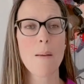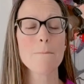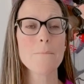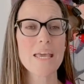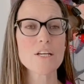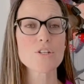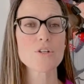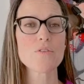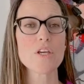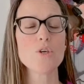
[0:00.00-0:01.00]
Make
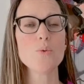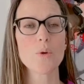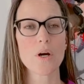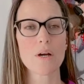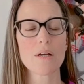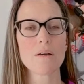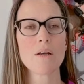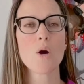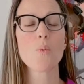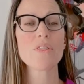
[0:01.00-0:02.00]
sure that you work
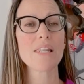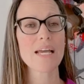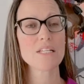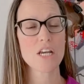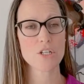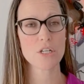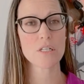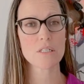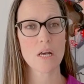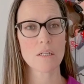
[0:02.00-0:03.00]
with a lactation
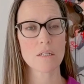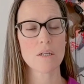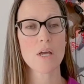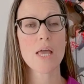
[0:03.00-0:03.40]
consultant